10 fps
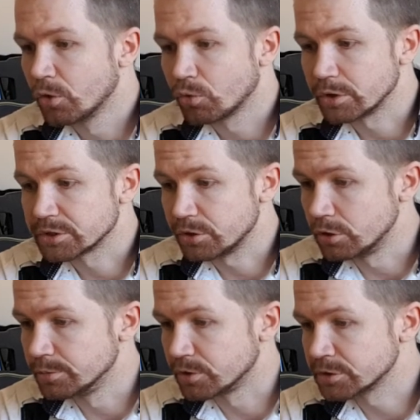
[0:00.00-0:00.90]
was
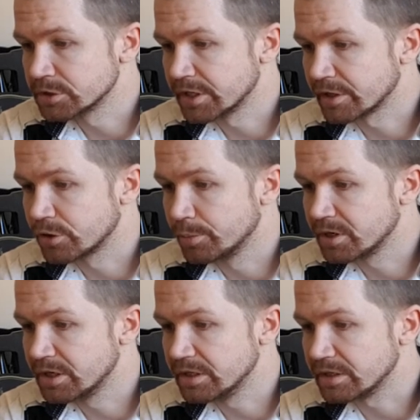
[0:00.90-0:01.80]
almost at the
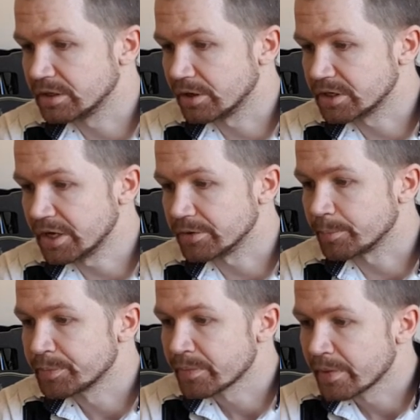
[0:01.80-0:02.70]
beginning again.